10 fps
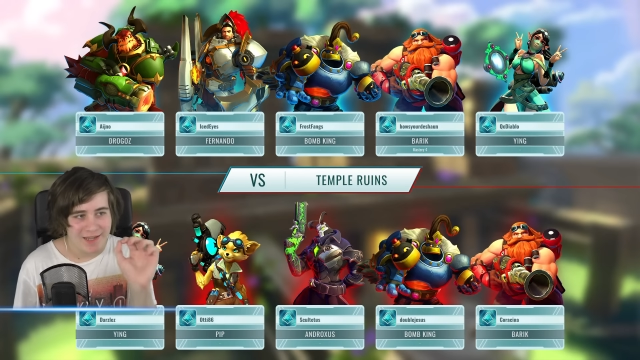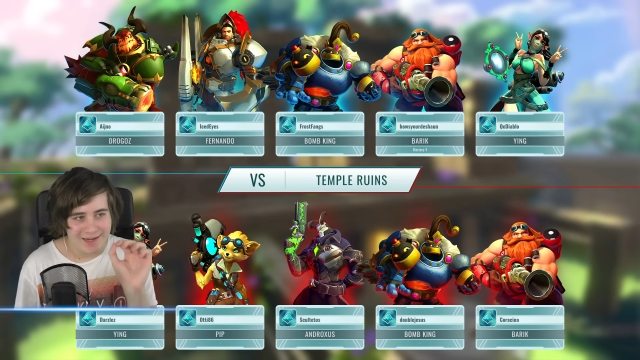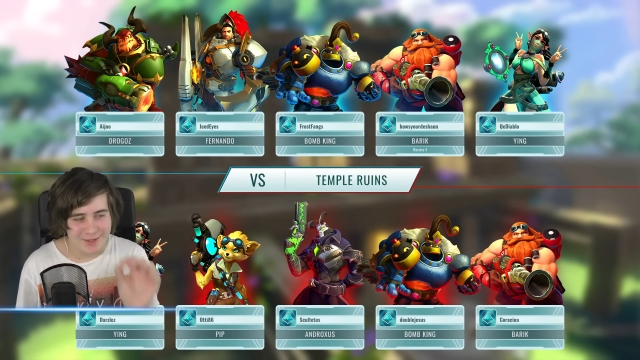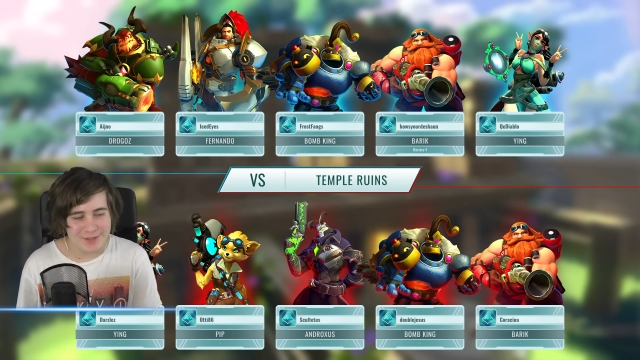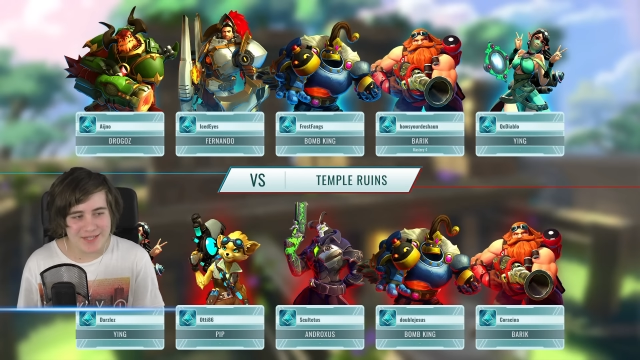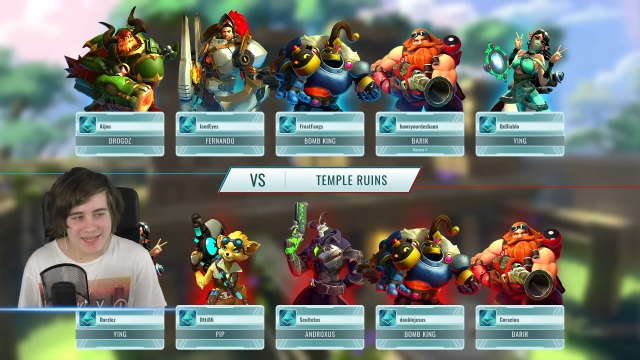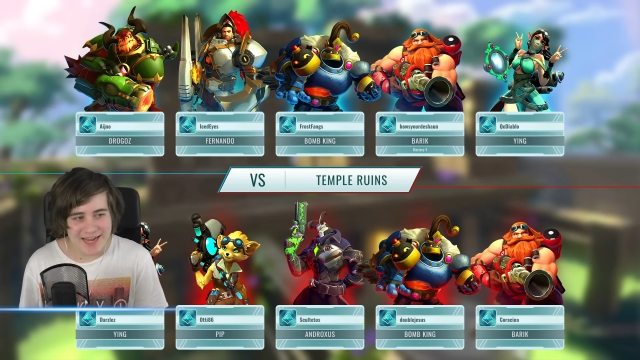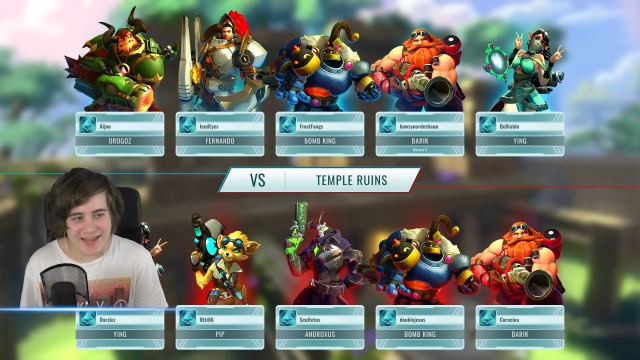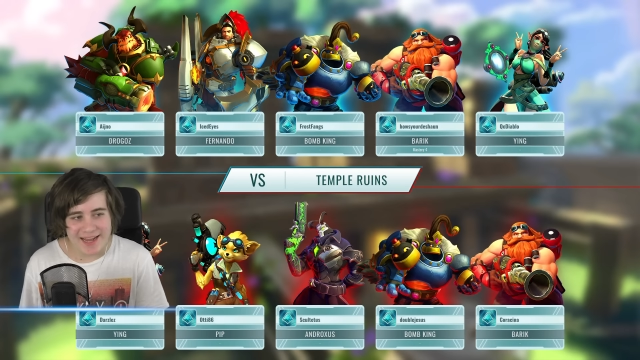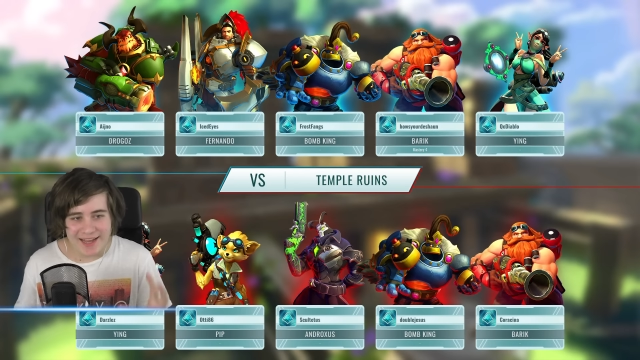And I gotta
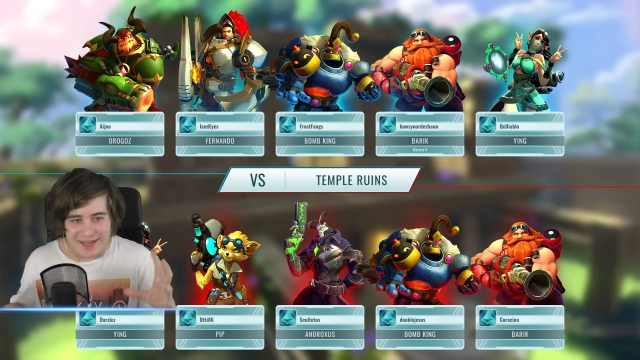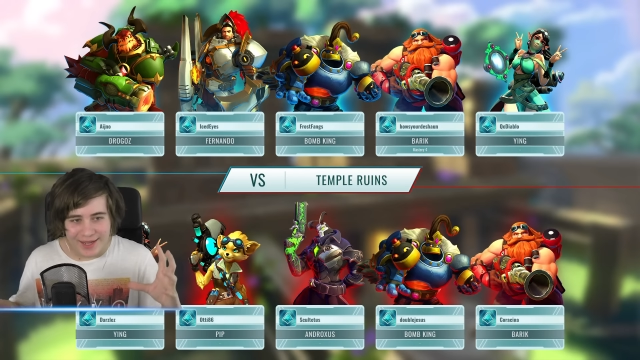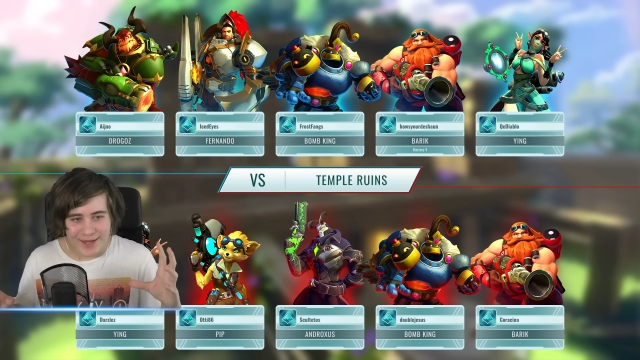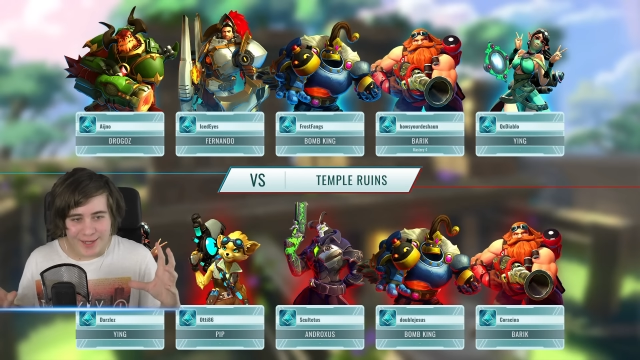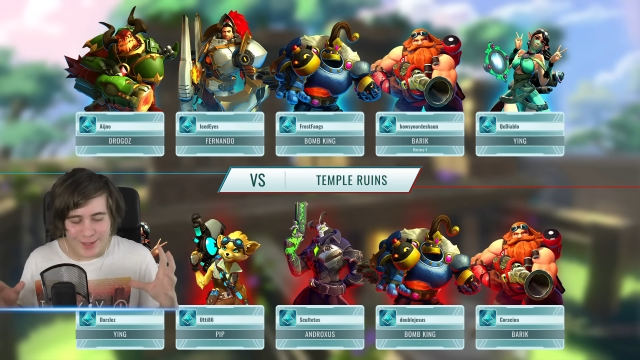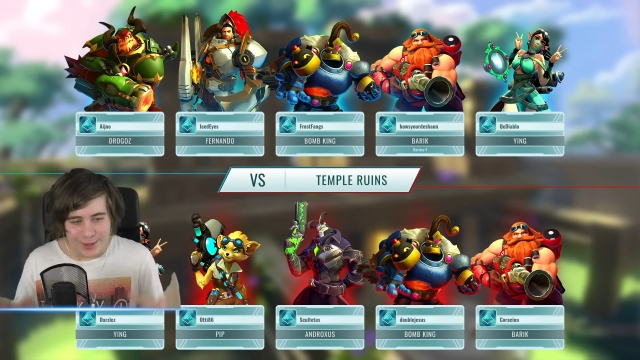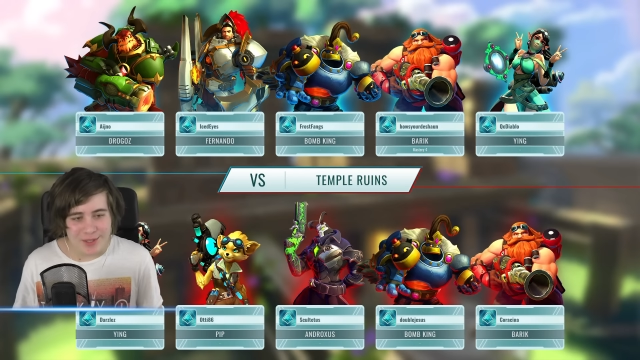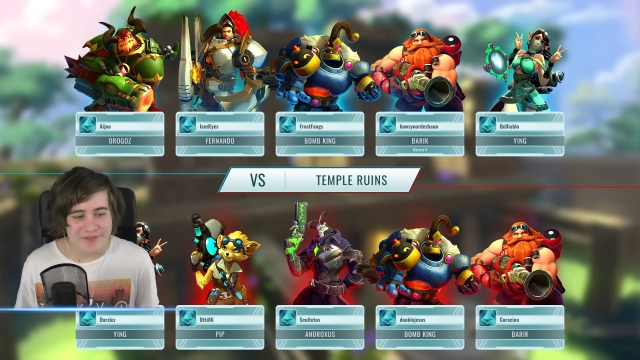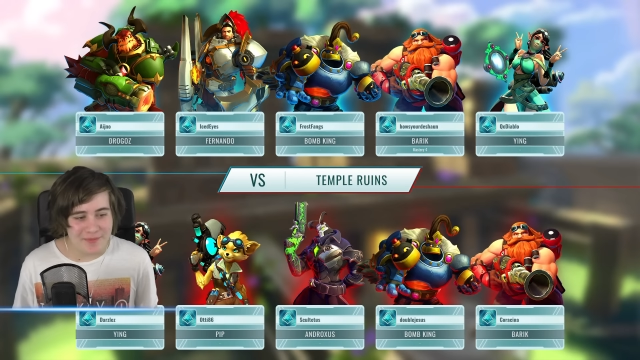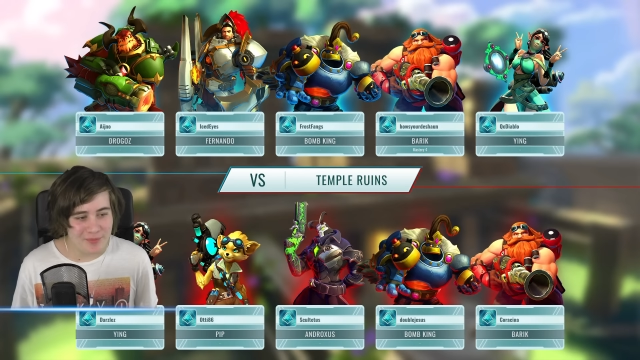say, a
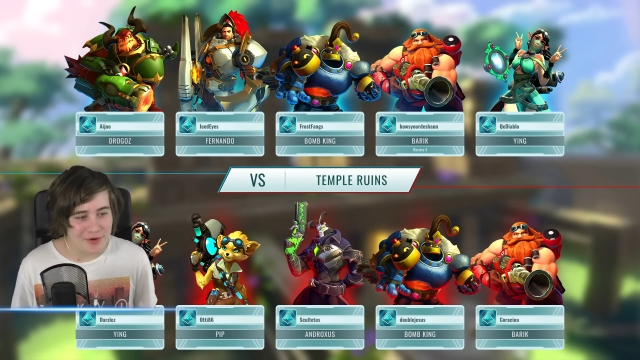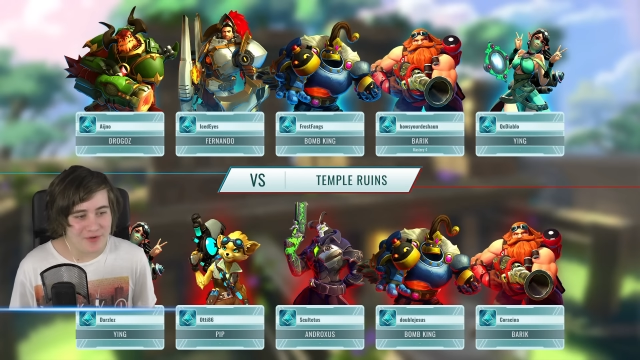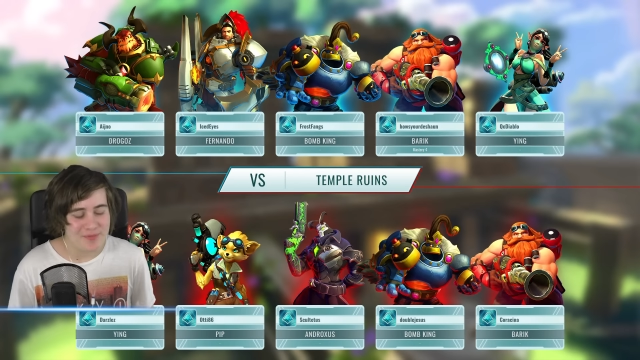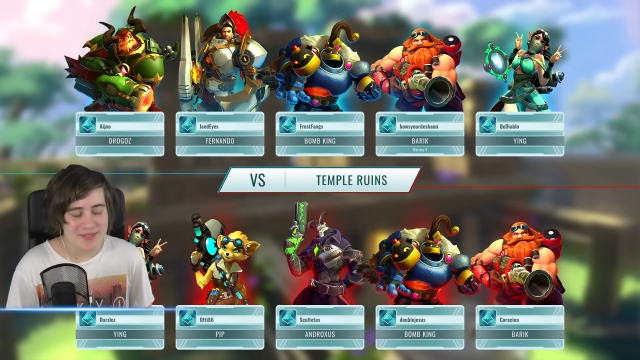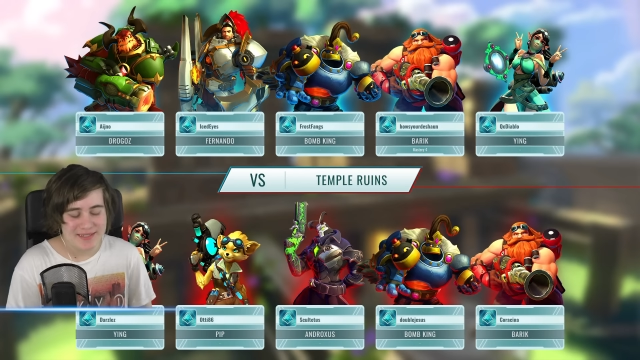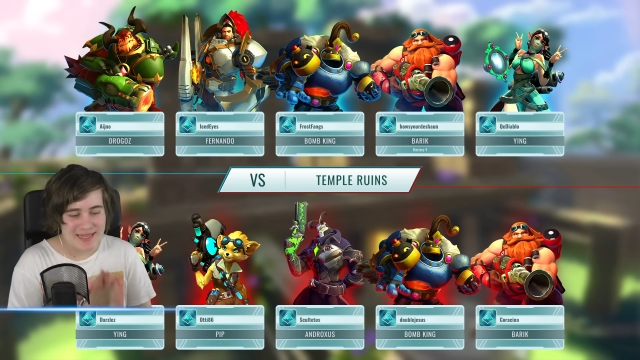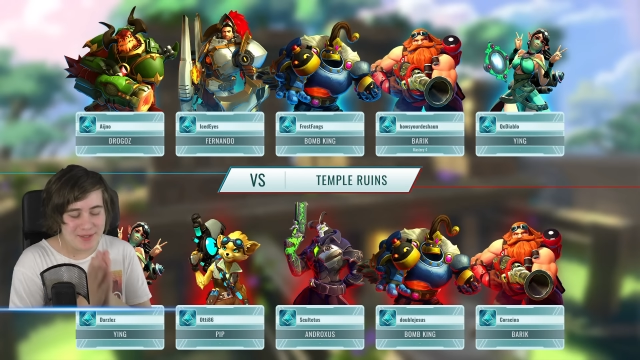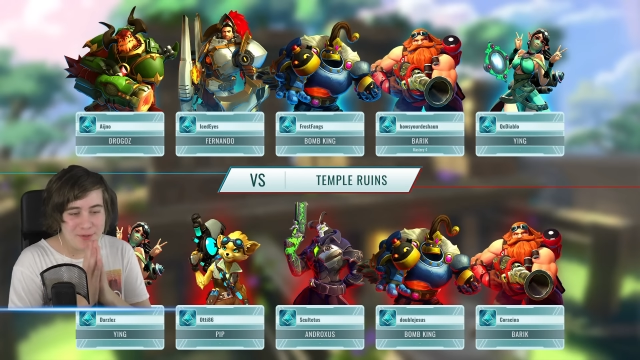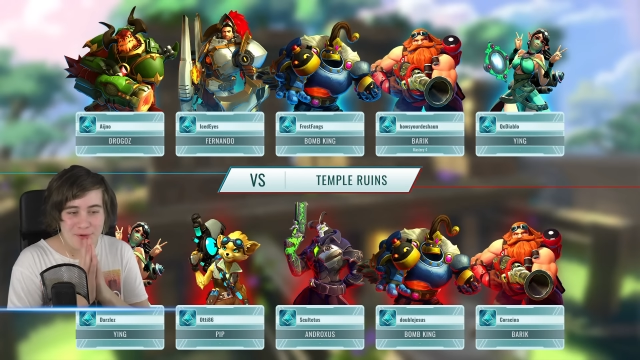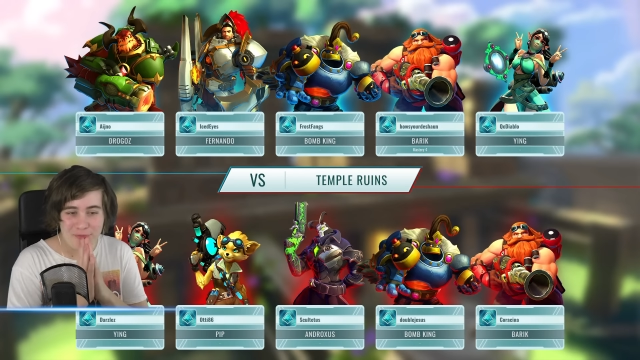lot of improvements
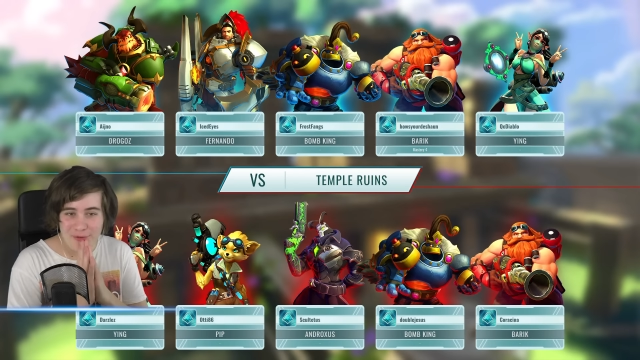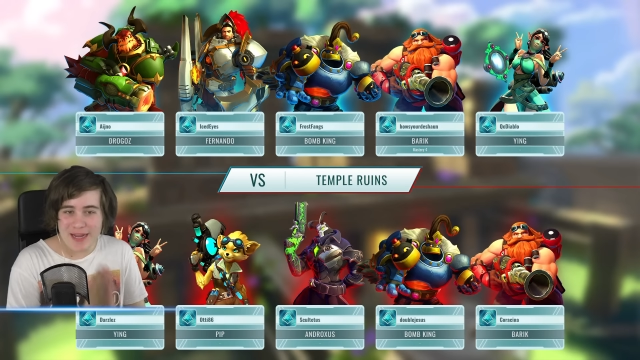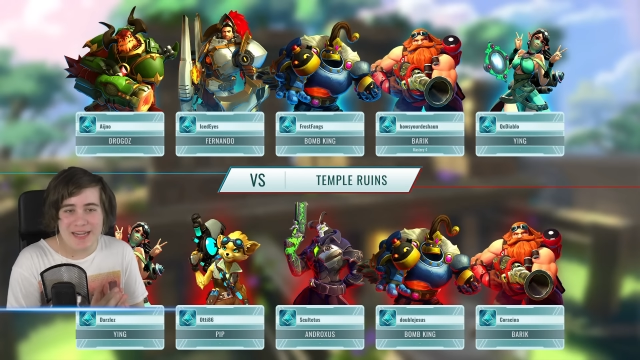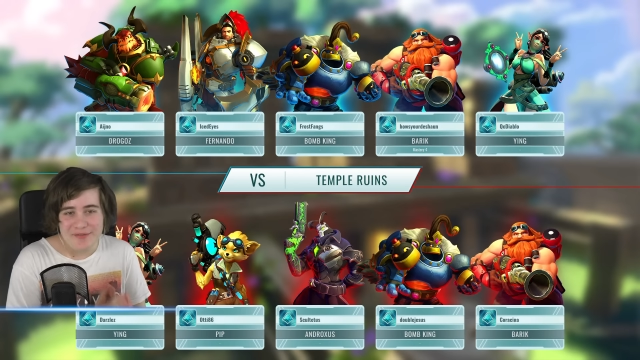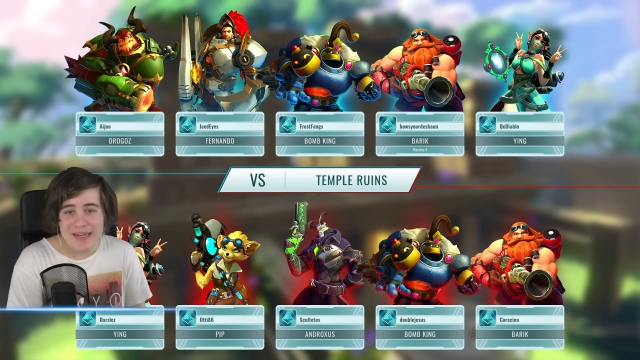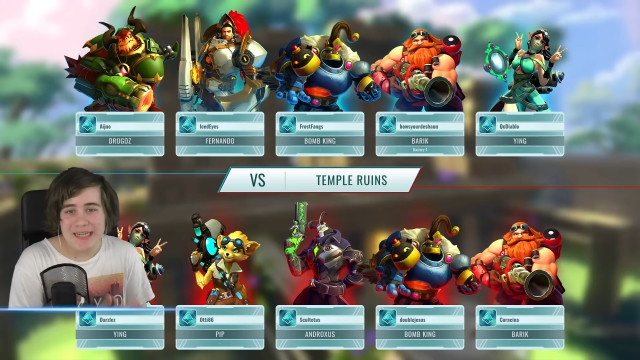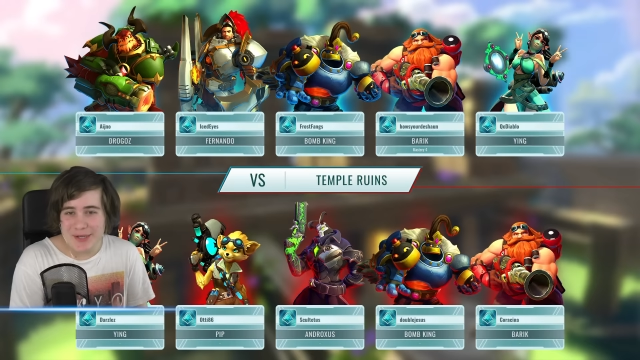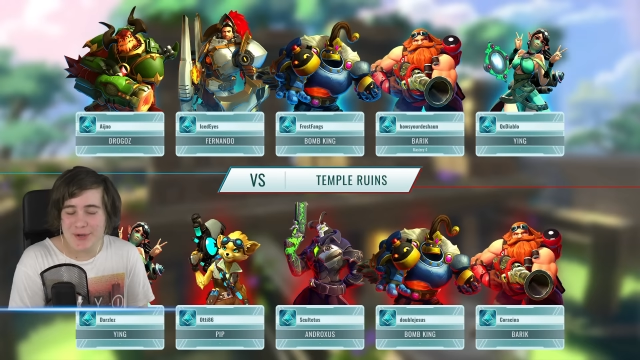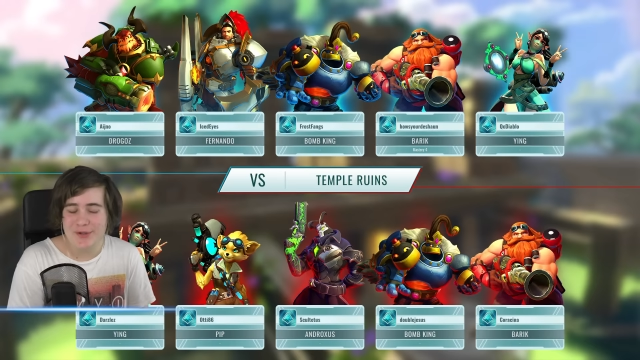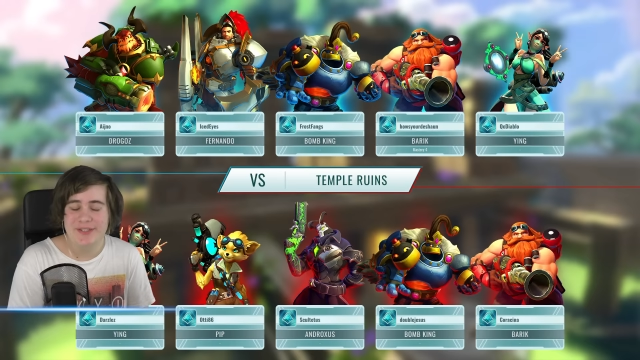that look really
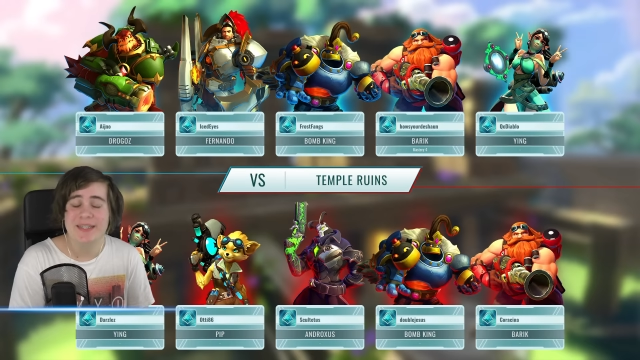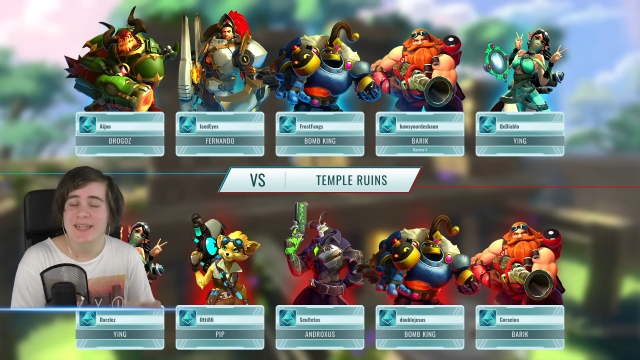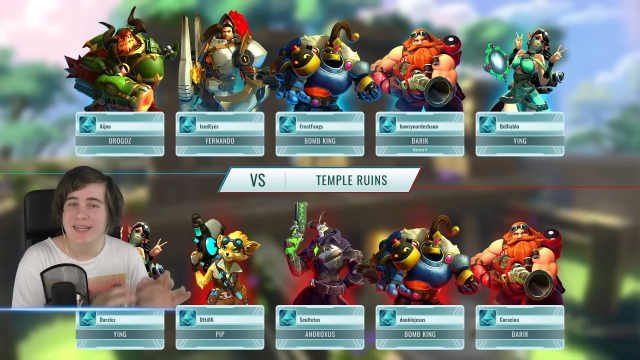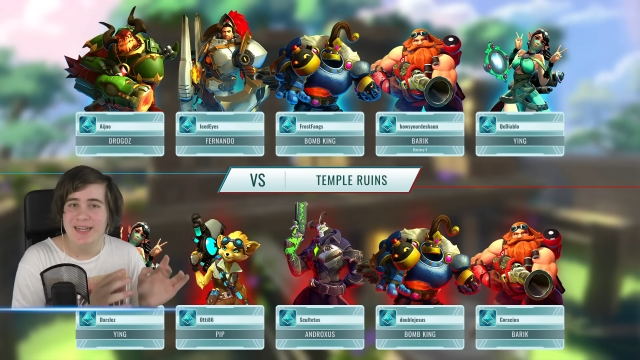good.